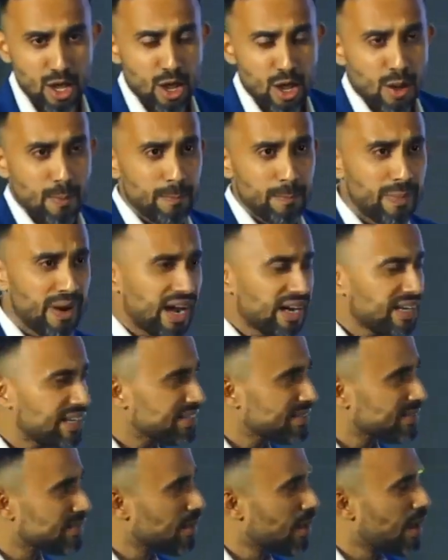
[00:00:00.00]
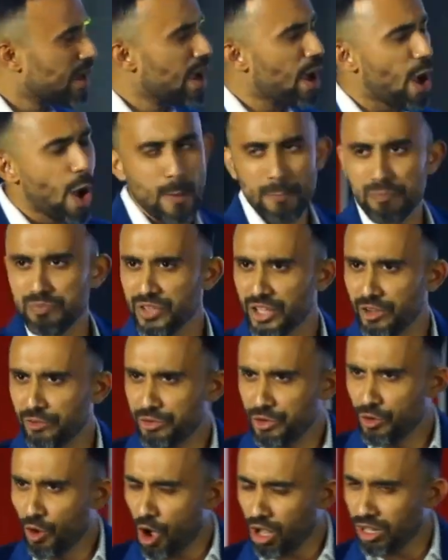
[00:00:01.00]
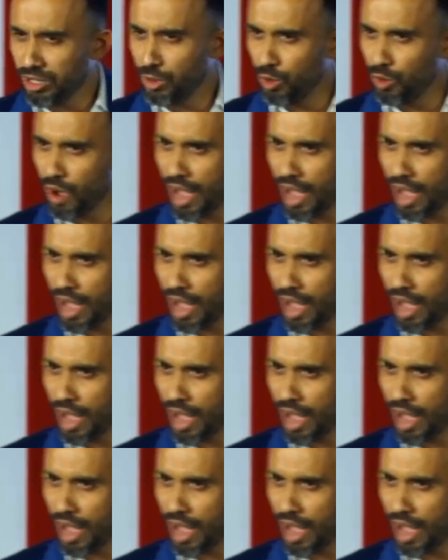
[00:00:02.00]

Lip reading: But if you all know, I